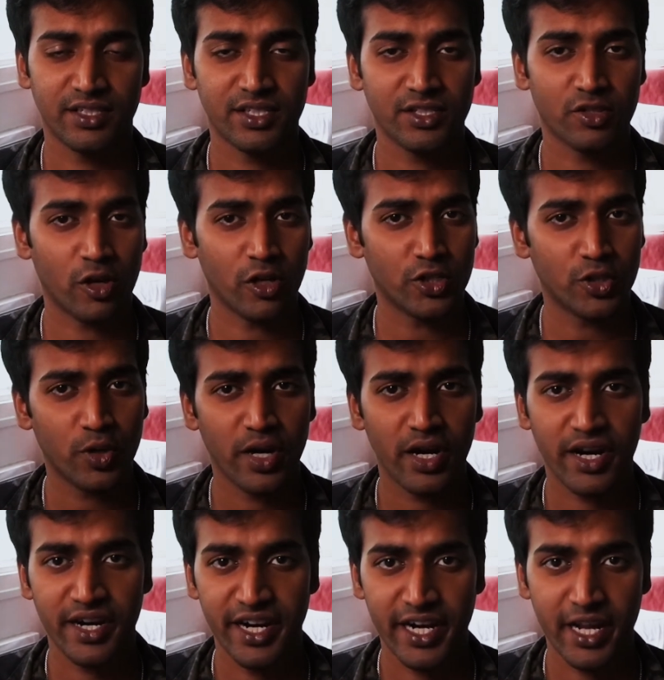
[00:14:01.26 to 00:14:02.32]
this is
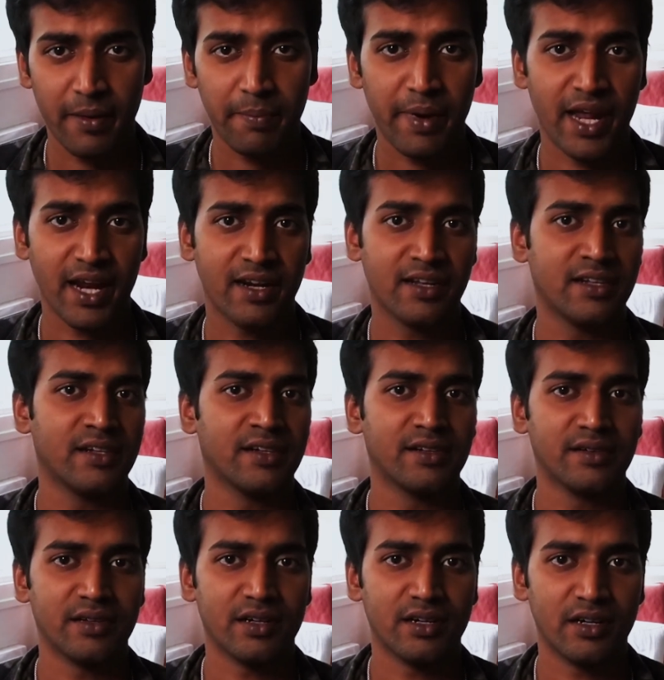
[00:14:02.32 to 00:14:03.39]
also a data
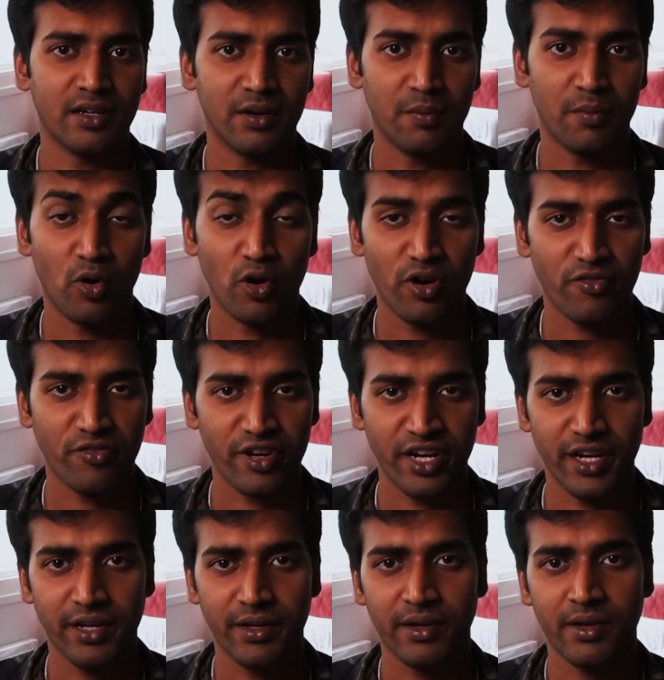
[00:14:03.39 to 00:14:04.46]
parallel uh, mode of
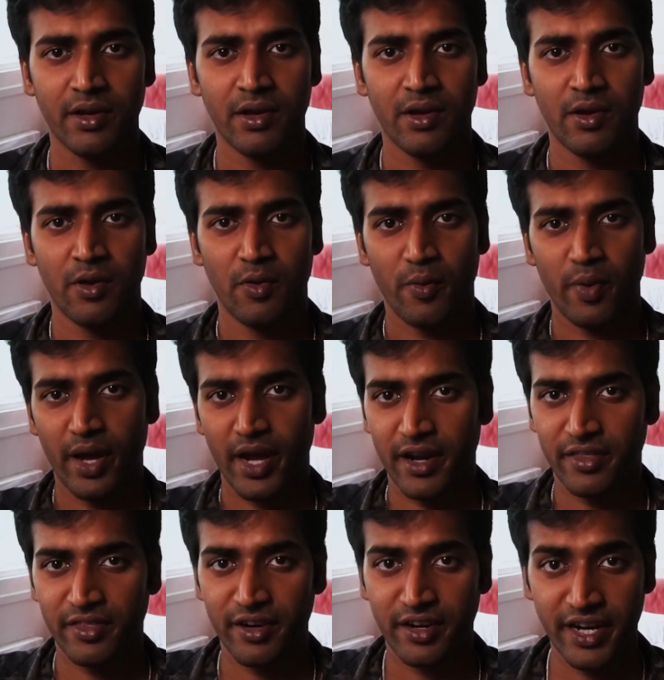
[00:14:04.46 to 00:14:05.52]
training
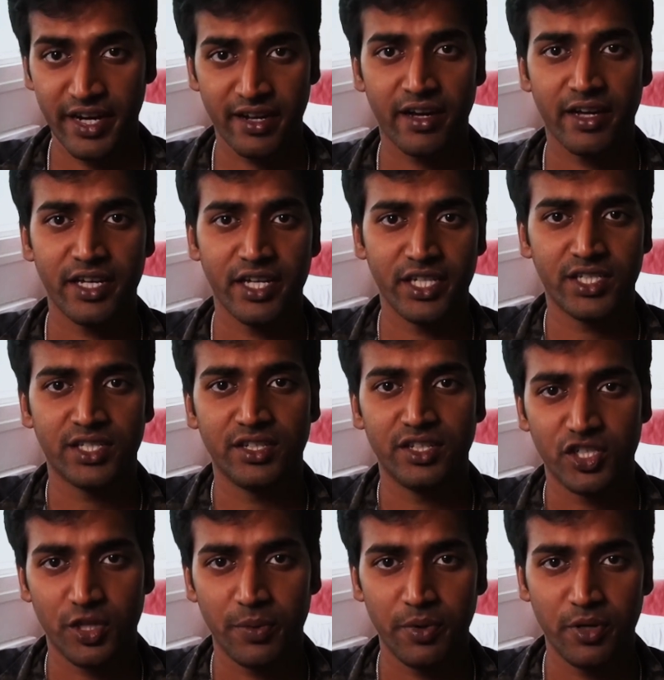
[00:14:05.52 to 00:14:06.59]
where the data is
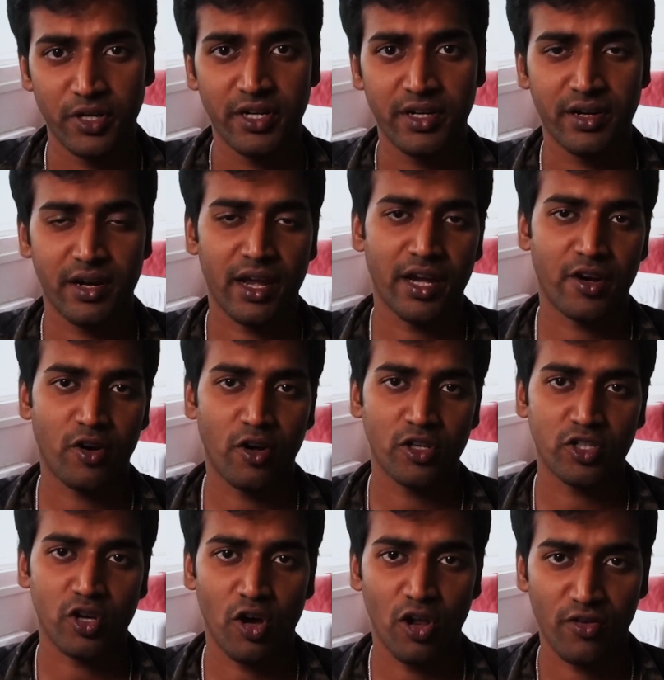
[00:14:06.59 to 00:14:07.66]
distributed
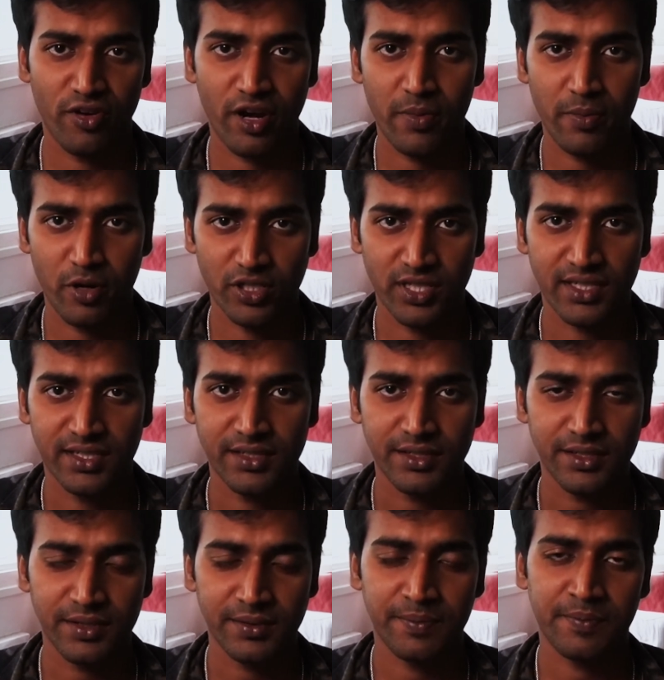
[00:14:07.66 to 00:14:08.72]
across all of our
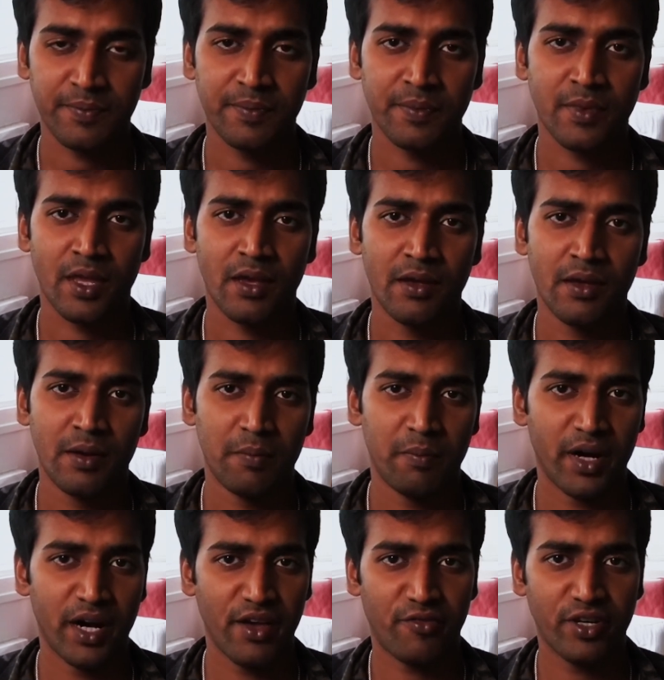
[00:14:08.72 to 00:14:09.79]
processes.
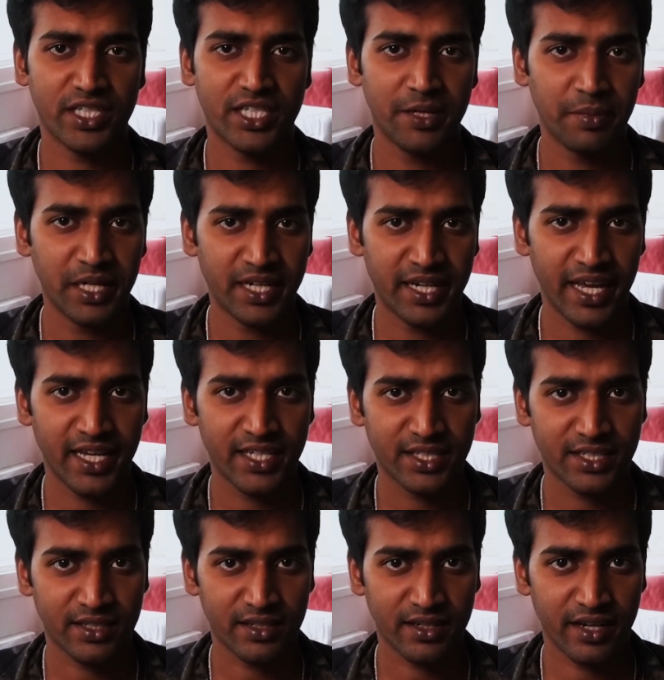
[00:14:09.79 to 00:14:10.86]
But FSDP
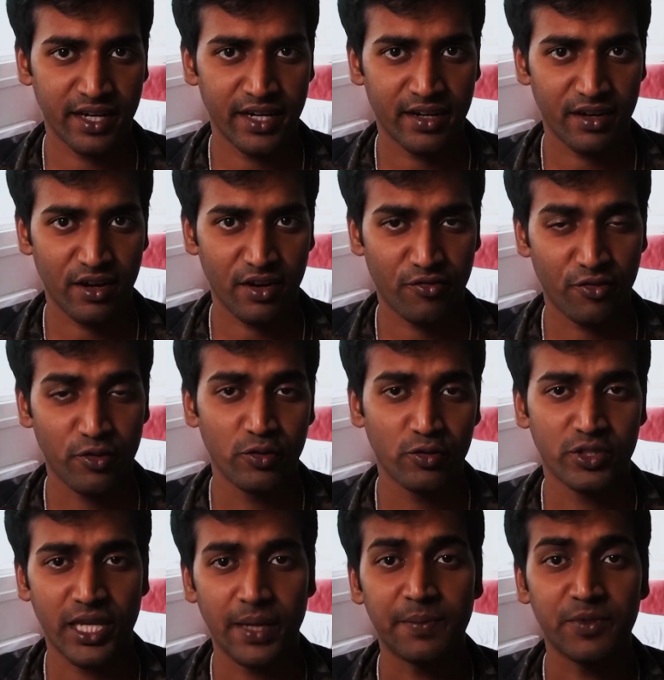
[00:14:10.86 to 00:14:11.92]
takes it a
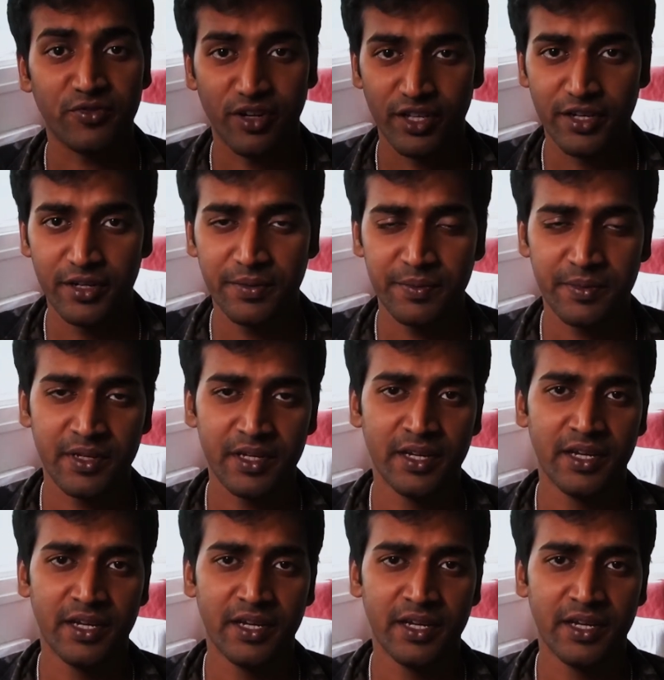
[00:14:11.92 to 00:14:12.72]
few steps further.